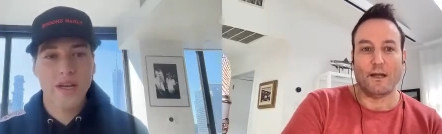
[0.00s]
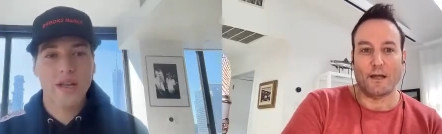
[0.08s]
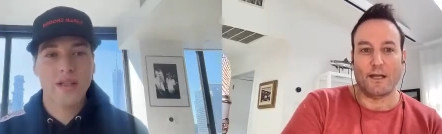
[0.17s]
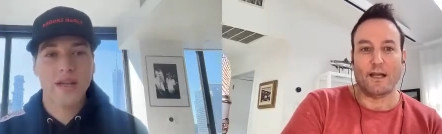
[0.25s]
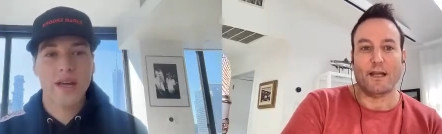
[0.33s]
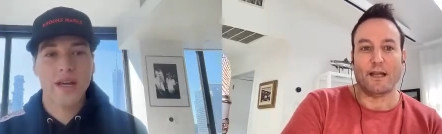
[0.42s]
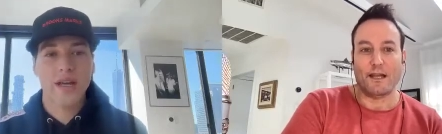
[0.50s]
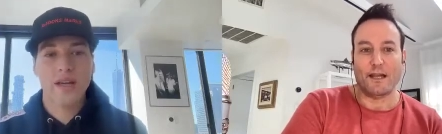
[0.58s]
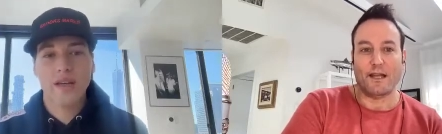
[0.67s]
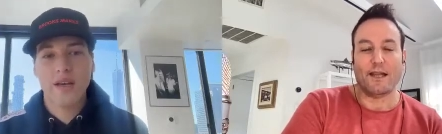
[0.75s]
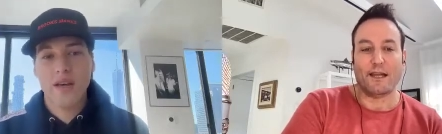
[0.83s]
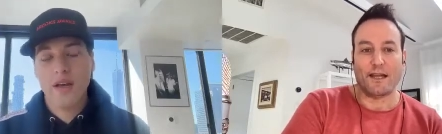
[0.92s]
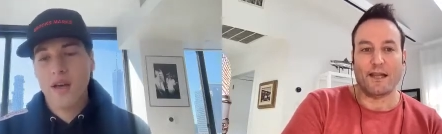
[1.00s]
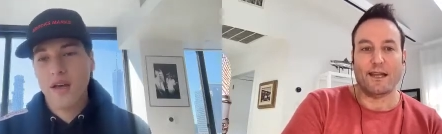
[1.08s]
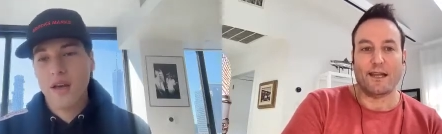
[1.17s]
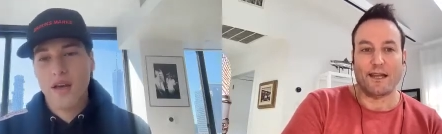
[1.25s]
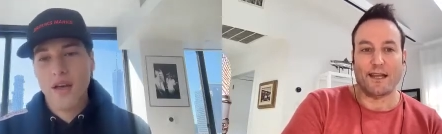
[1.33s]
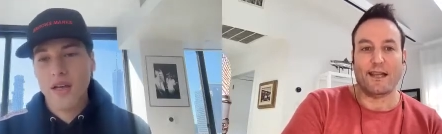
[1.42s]
Speaker 1: and like
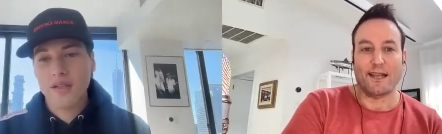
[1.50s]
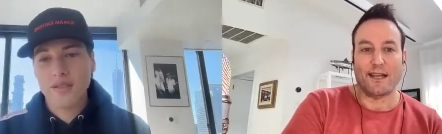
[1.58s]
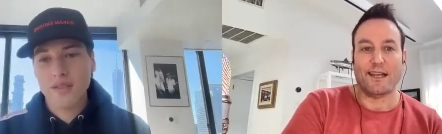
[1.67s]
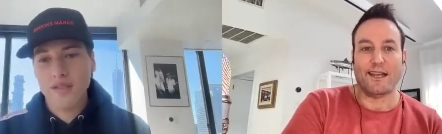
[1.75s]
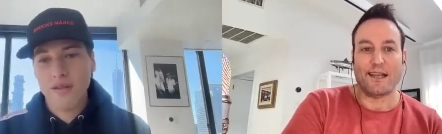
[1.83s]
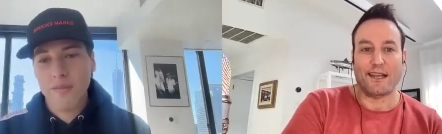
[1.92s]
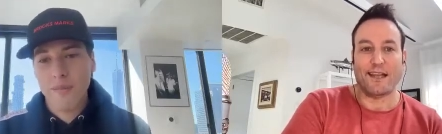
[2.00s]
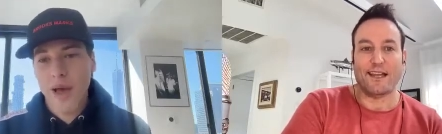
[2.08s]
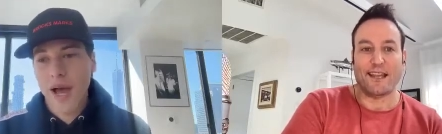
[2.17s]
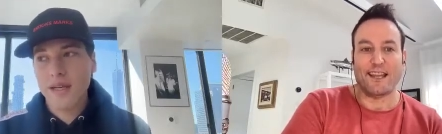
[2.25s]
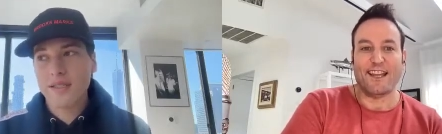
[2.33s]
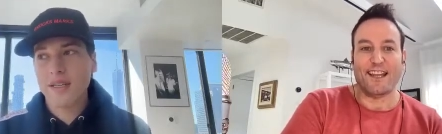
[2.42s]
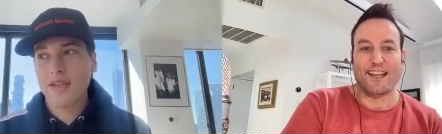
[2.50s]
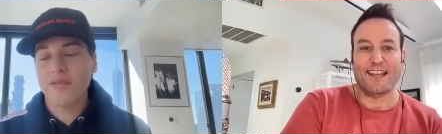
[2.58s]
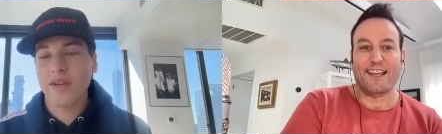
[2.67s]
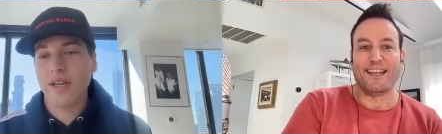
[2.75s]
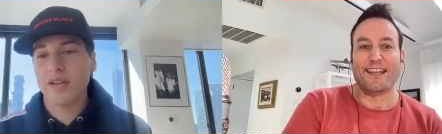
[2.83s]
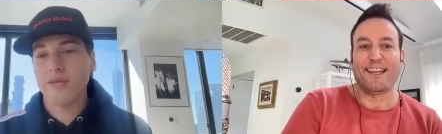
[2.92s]
it's massive.
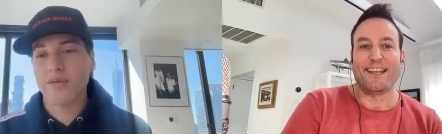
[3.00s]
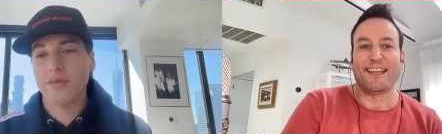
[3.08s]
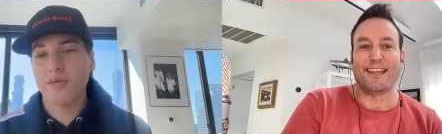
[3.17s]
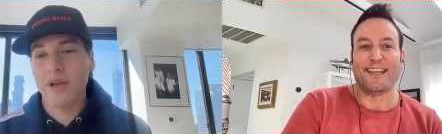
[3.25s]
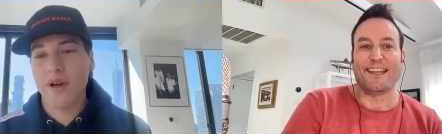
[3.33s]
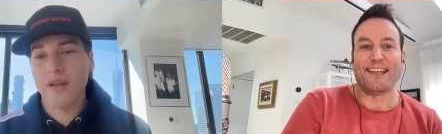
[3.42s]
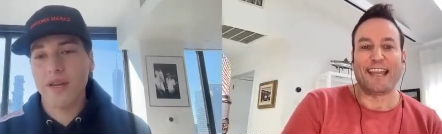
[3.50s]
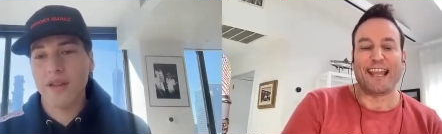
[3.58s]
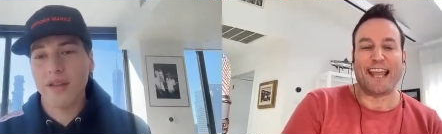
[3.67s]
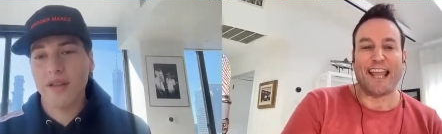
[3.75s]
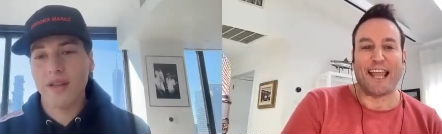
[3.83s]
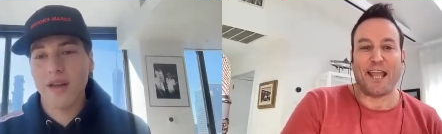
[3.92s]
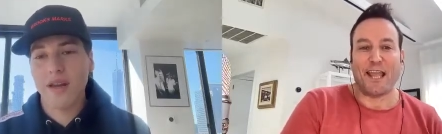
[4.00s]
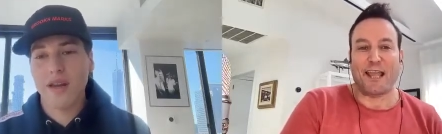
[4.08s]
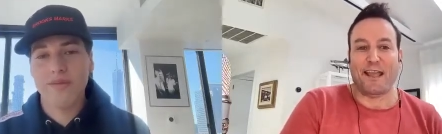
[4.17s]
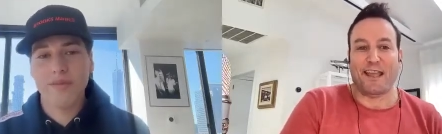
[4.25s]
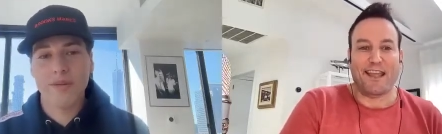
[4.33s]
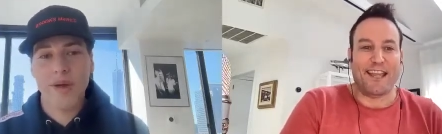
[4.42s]
Like it was beyond anything that I
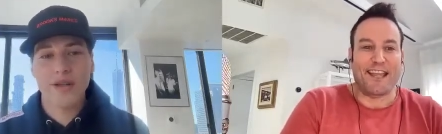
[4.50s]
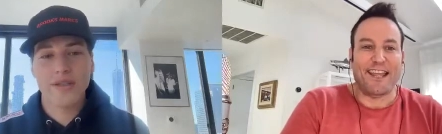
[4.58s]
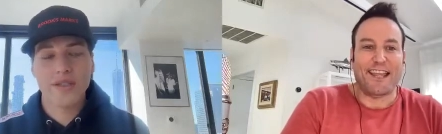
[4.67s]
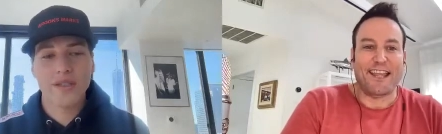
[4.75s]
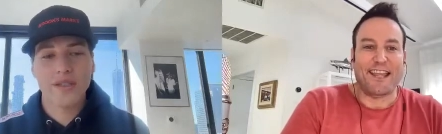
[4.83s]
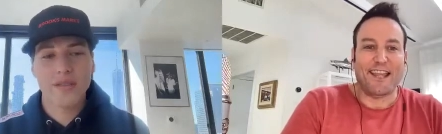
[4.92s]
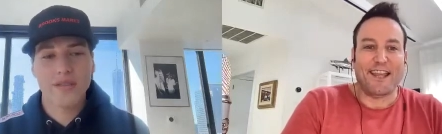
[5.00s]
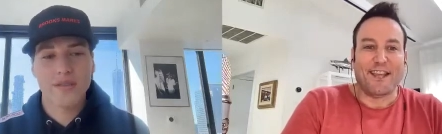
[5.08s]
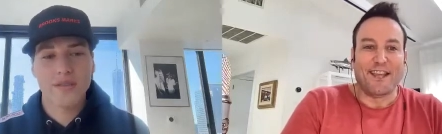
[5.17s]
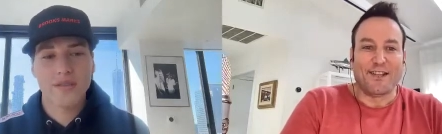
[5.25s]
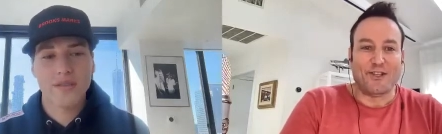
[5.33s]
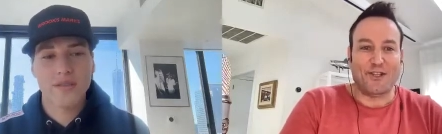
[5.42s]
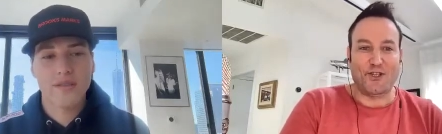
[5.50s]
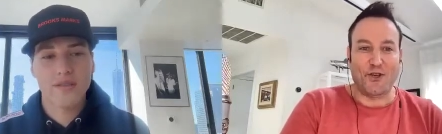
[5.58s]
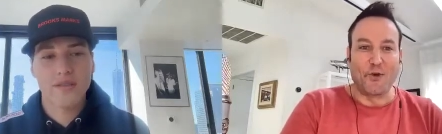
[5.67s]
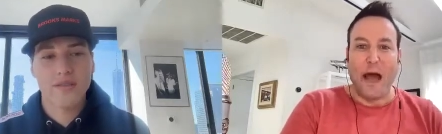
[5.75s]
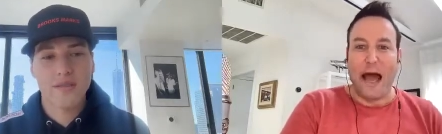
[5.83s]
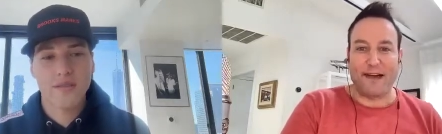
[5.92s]
ever imagined.
Speaker 2: Did
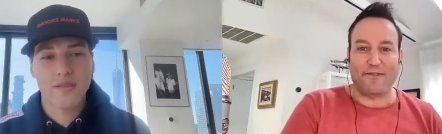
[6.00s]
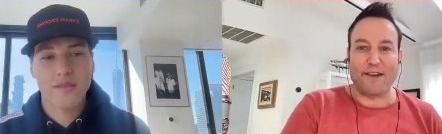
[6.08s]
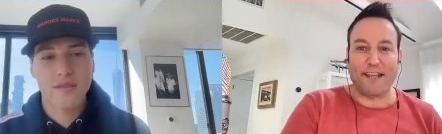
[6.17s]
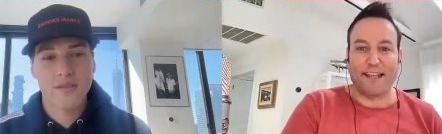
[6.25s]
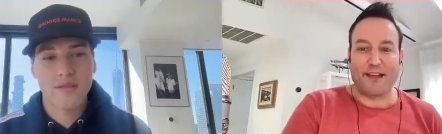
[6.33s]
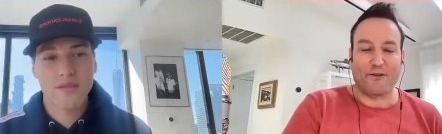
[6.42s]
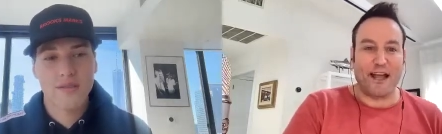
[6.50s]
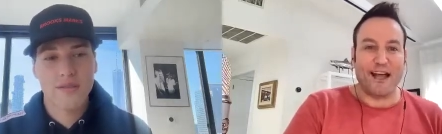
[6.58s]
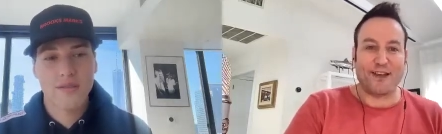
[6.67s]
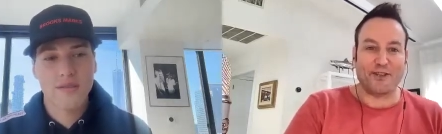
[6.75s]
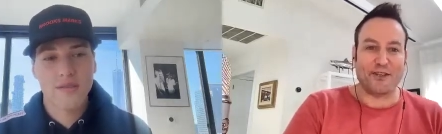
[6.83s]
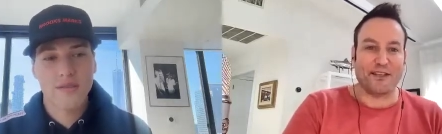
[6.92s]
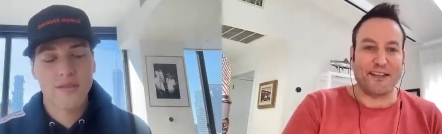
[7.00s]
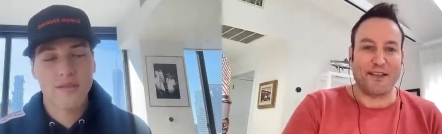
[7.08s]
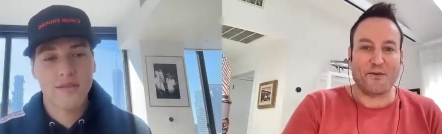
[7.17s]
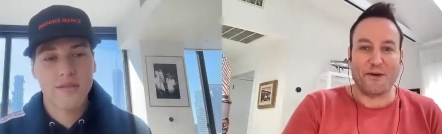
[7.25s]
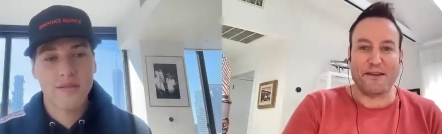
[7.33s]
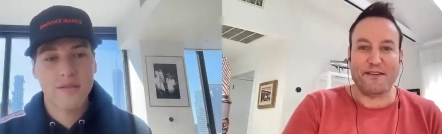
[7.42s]
you have any like reaction
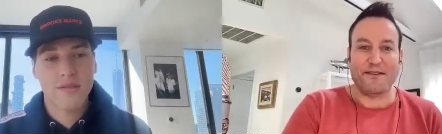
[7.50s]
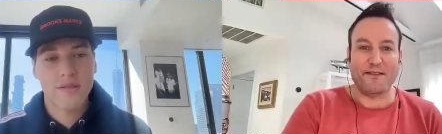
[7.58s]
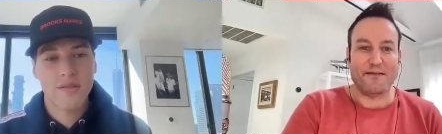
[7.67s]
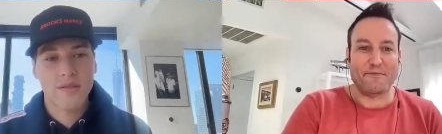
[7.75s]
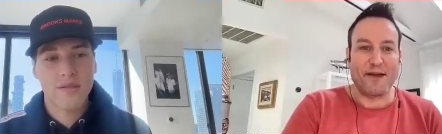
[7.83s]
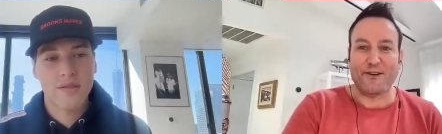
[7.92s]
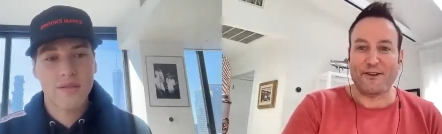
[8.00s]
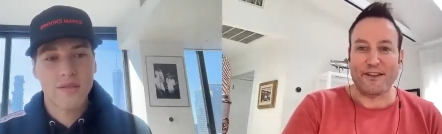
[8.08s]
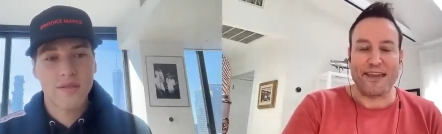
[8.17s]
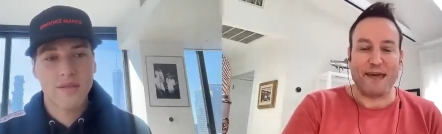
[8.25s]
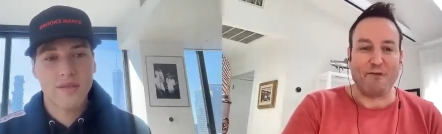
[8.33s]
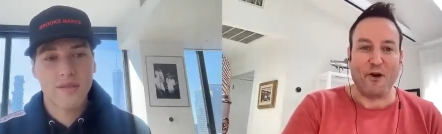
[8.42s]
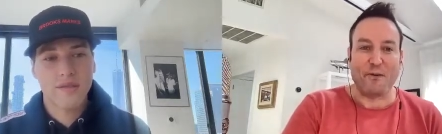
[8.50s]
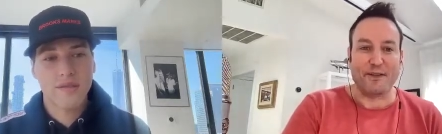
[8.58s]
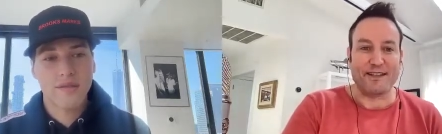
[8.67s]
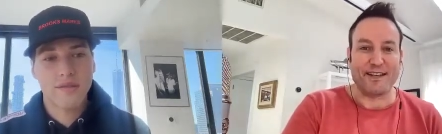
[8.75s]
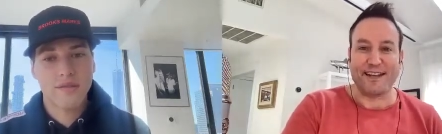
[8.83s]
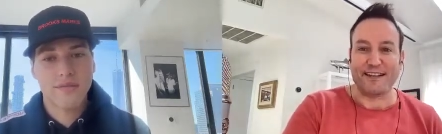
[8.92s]
like when Meredith came home
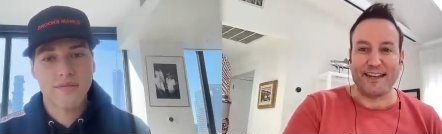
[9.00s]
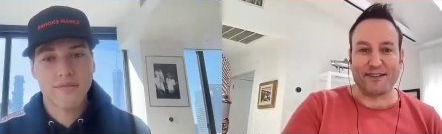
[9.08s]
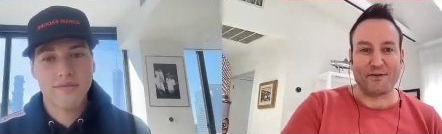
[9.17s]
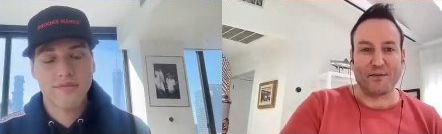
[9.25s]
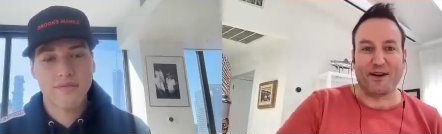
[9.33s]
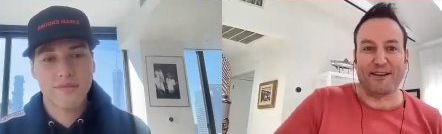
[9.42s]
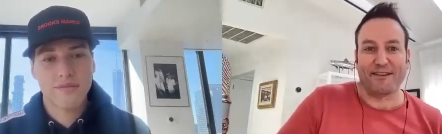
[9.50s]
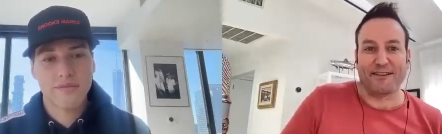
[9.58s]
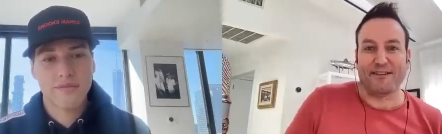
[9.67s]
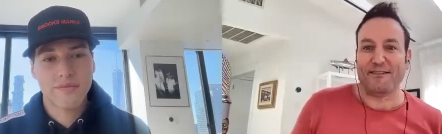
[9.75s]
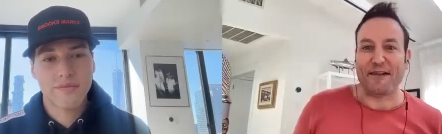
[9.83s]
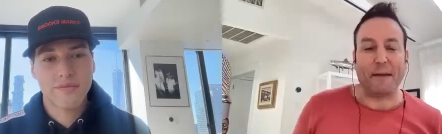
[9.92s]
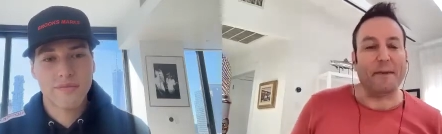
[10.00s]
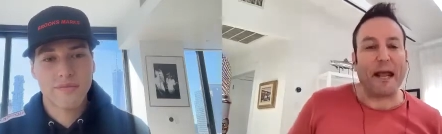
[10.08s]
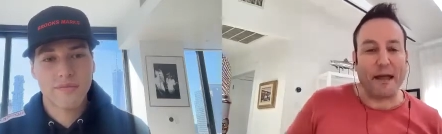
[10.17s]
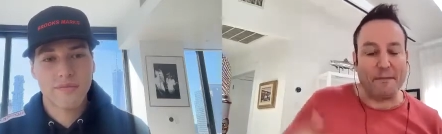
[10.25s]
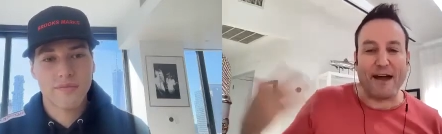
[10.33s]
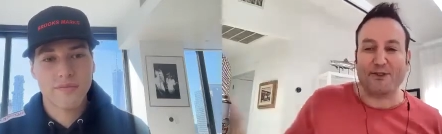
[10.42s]
and said, "Guess what?" Or I
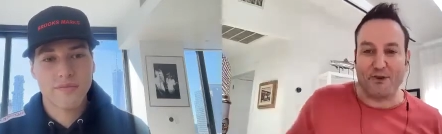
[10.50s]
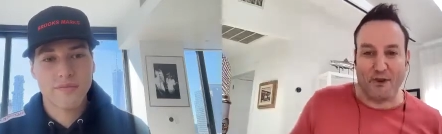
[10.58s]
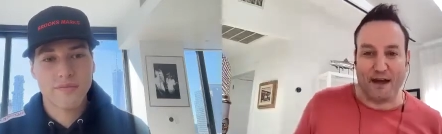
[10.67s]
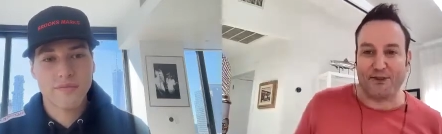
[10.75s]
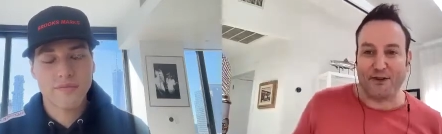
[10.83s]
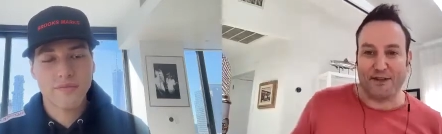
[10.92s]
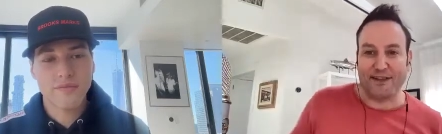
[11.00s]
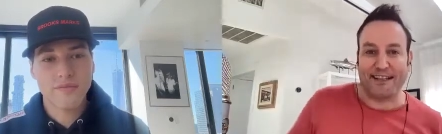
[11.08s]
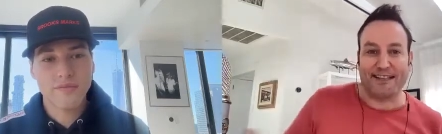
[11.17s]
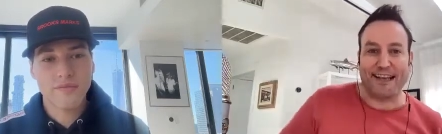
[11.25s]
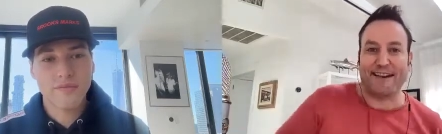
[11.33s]
mean, I imagine you guys all sat